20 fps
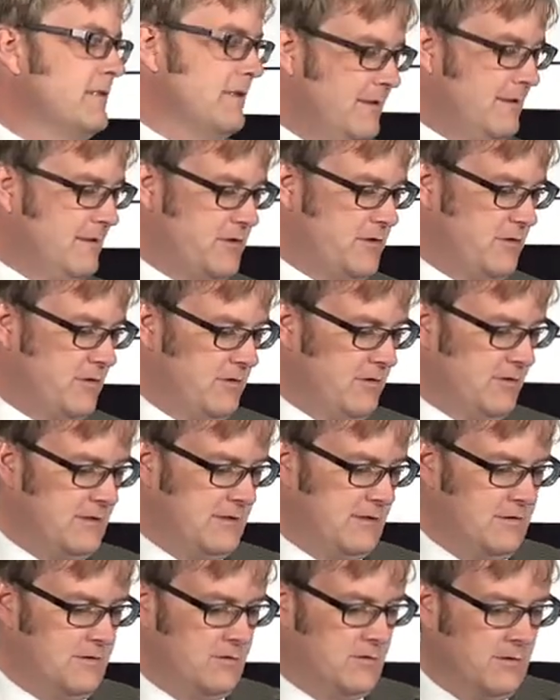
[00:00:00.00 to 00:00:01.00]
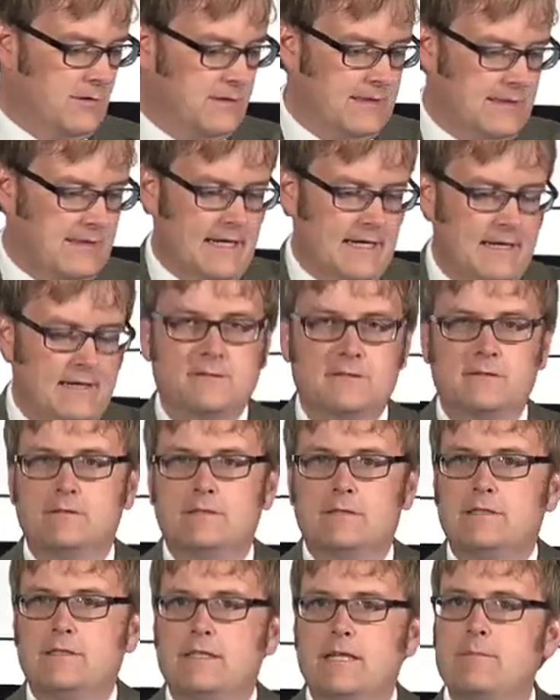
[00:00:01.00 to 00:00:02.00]
of the church to join the council
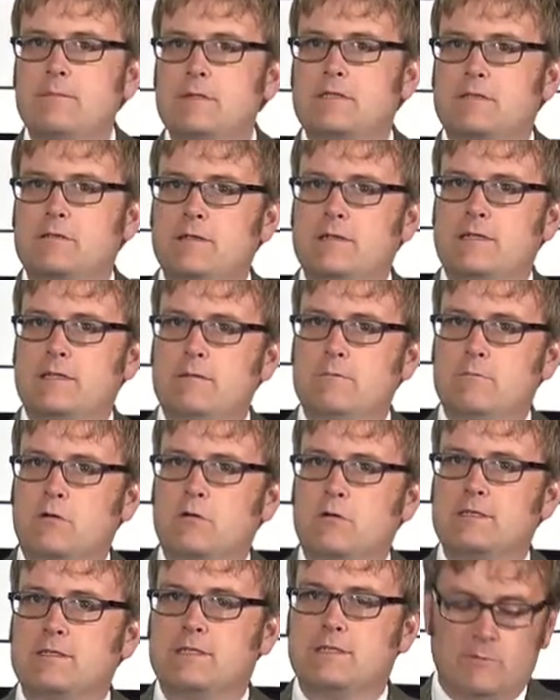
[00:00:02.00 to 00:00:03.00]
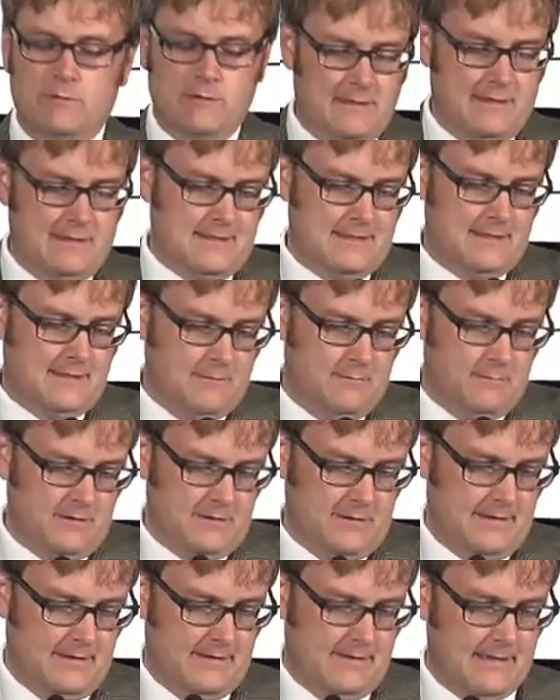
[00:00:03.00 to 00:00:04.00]
to demonstrate the importance of religious
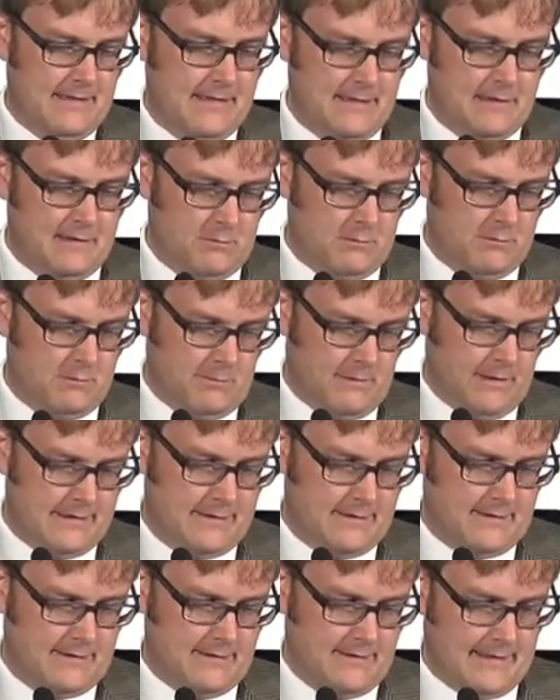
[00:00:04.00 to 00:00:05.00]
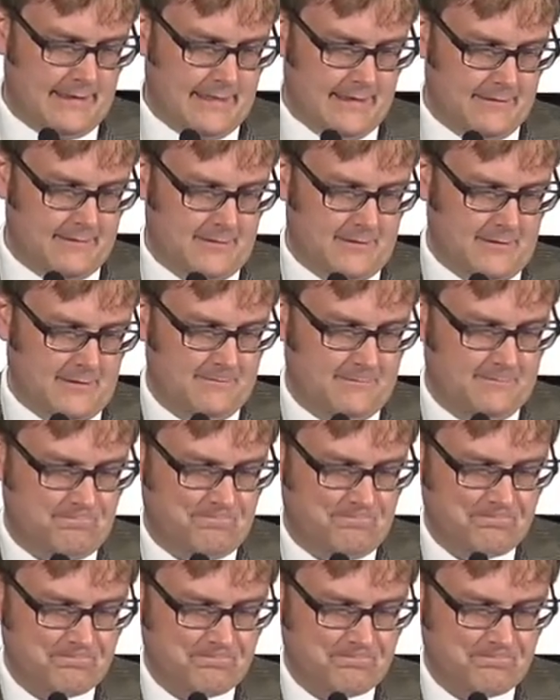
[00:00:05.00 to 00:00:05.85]
liberty and equal rights to the council.